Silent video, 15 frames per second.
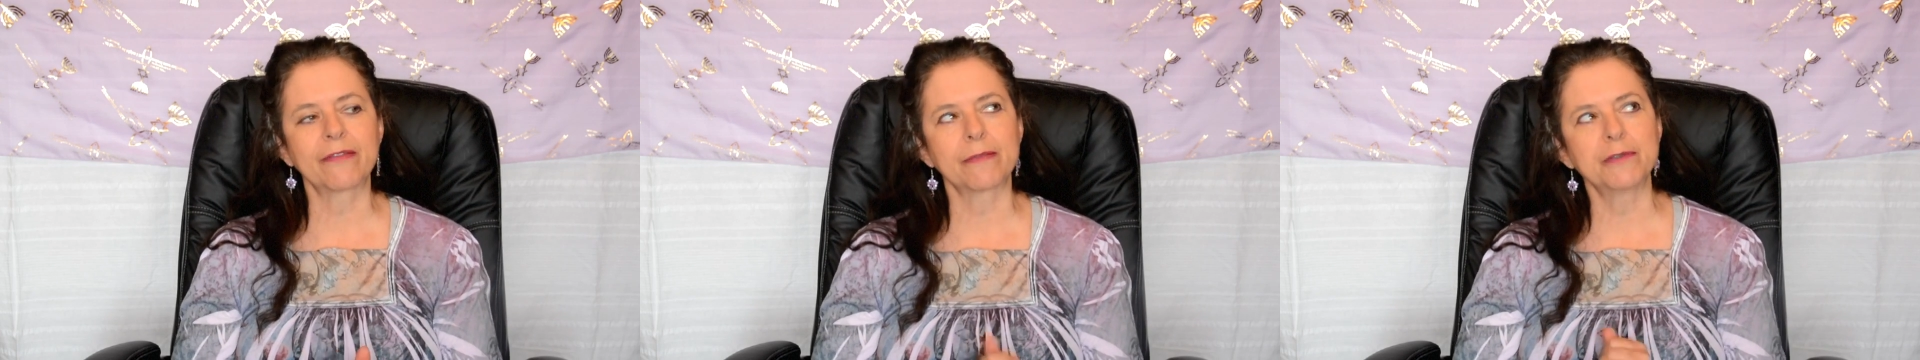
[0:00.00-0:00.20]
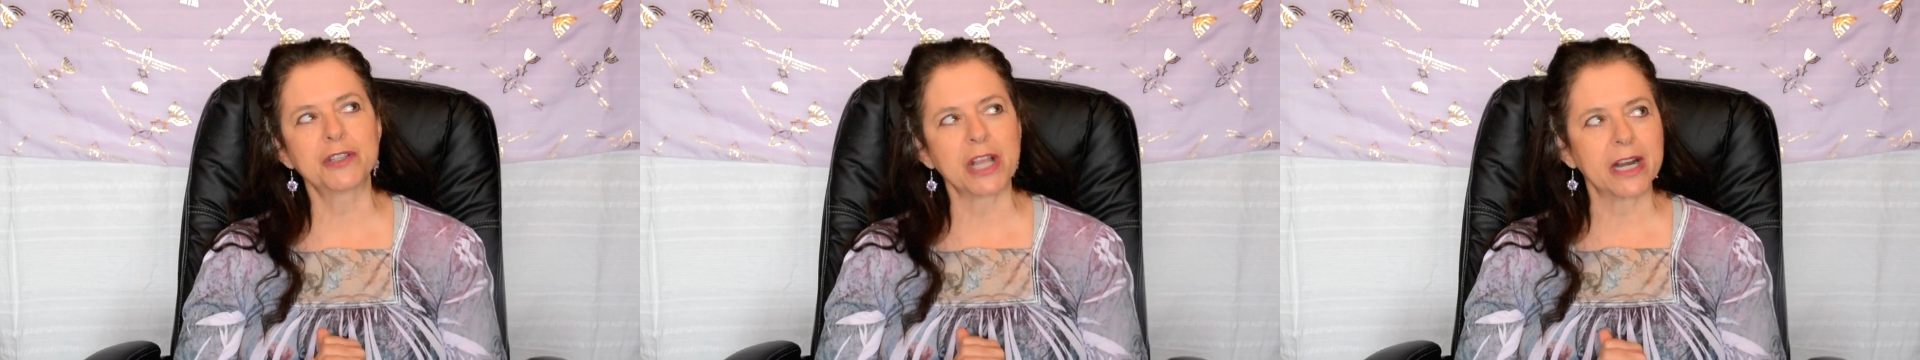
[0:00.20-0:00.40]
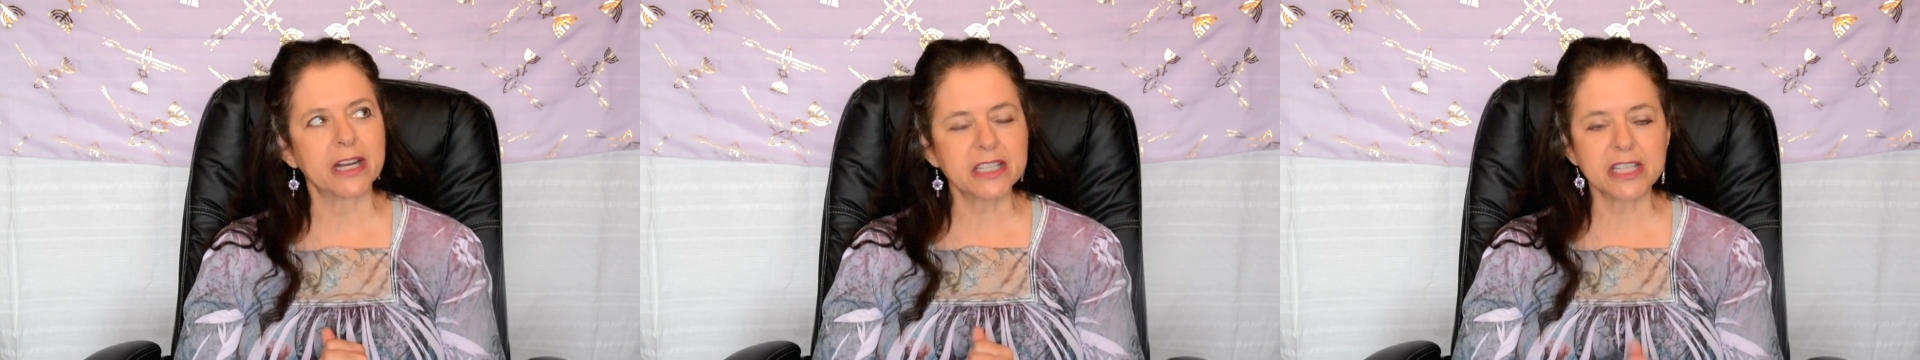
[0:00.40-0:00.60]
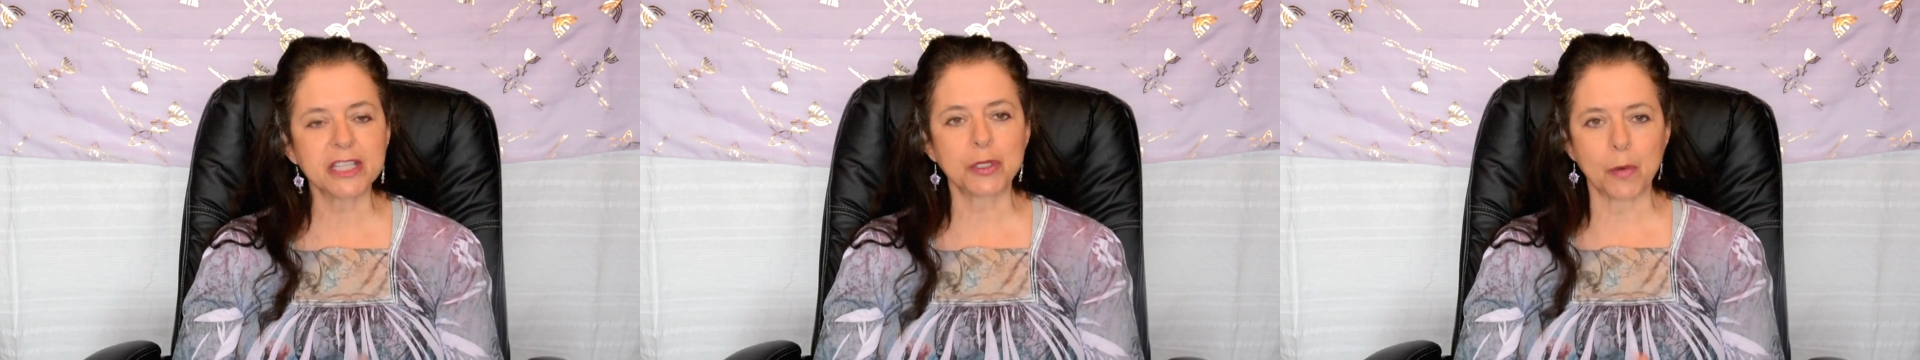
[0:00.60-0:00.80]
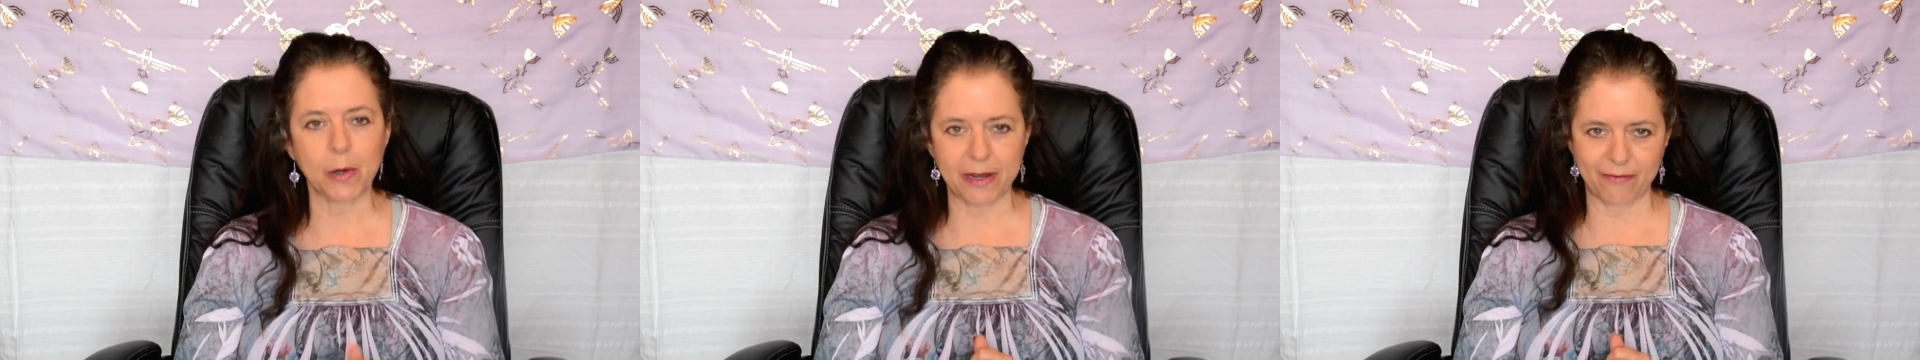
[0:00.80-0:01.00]
from Genesis
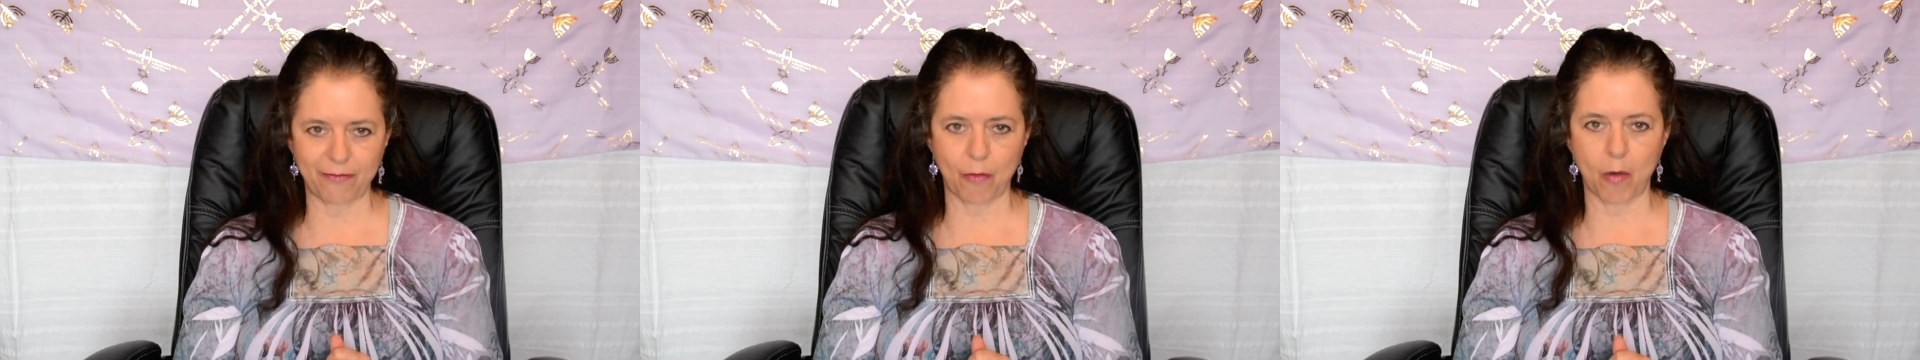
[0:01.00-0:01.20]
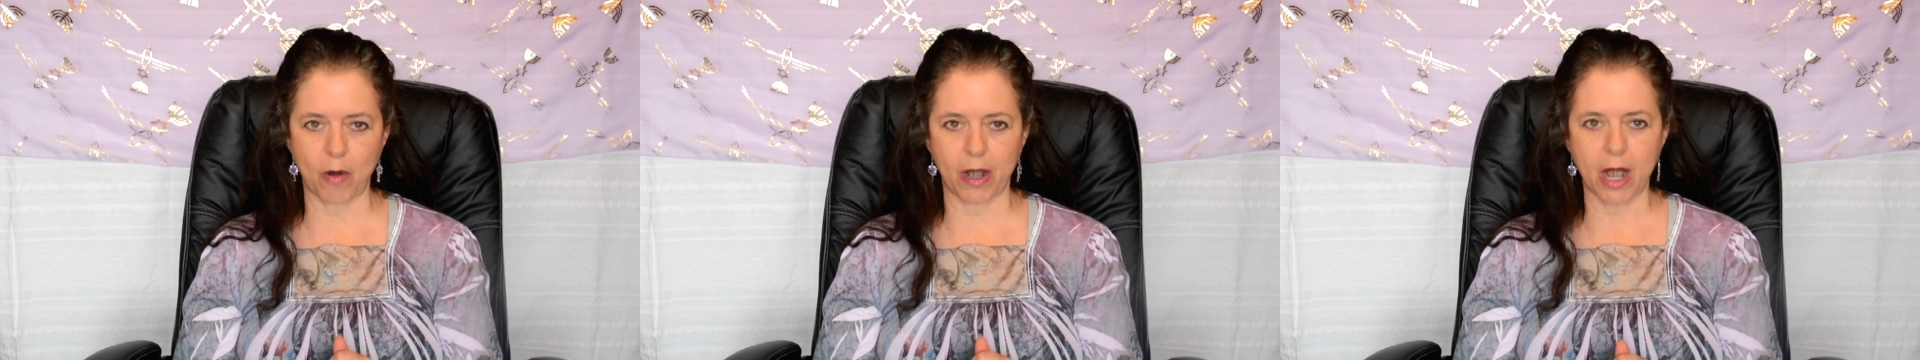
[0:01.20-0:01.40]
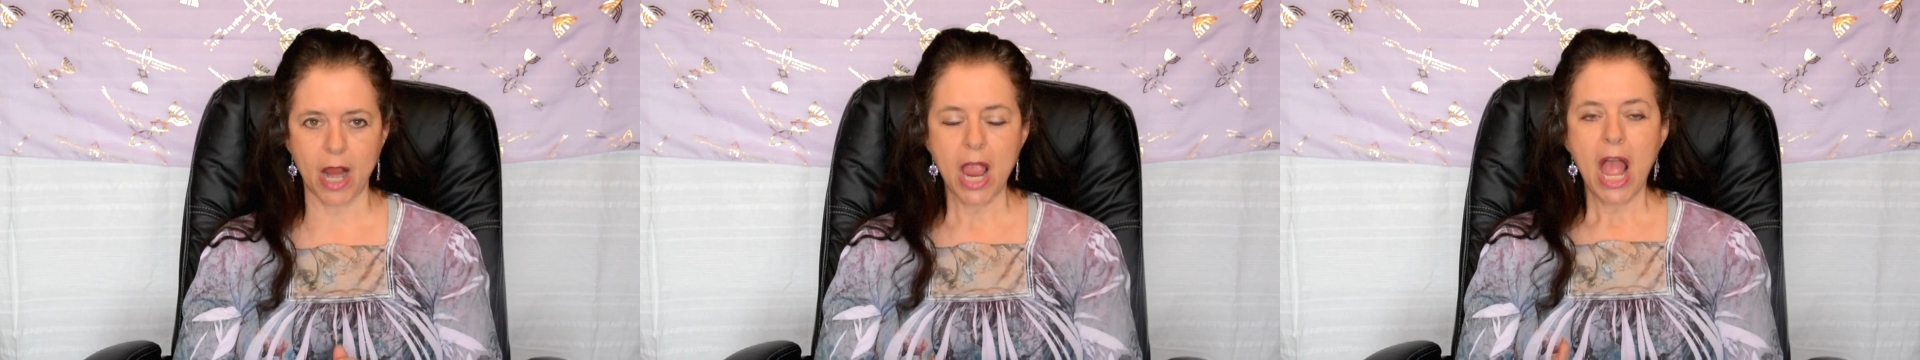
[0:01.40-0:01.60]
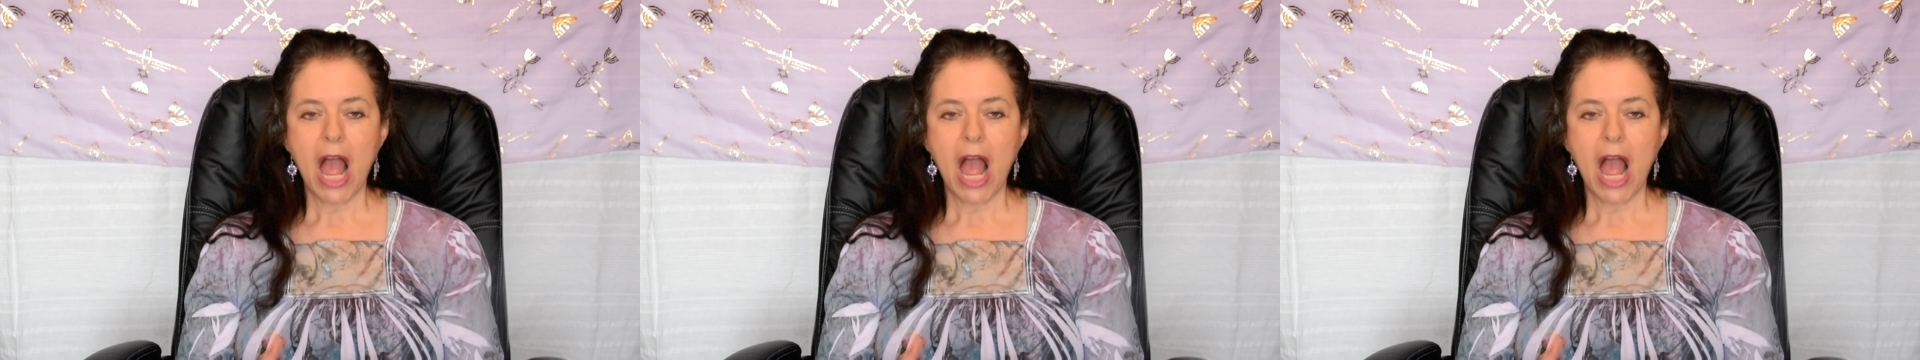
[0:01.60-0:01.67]
24